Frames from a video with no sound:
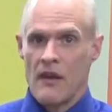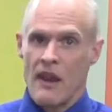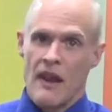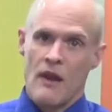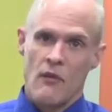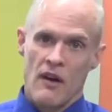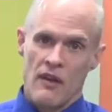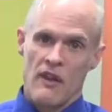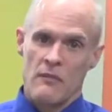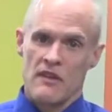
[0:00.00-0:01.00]
And I
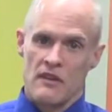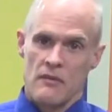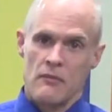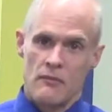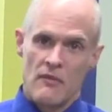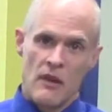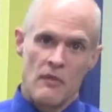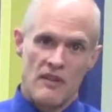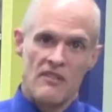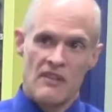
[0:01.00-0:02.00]
wanted them to be
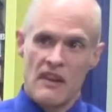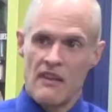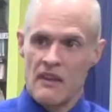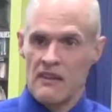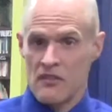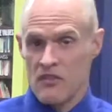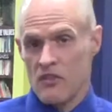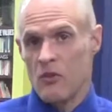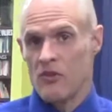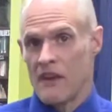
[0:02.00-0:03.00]
able to see that there's
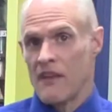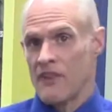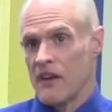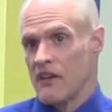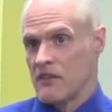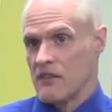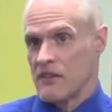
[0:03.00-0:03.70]
tools out there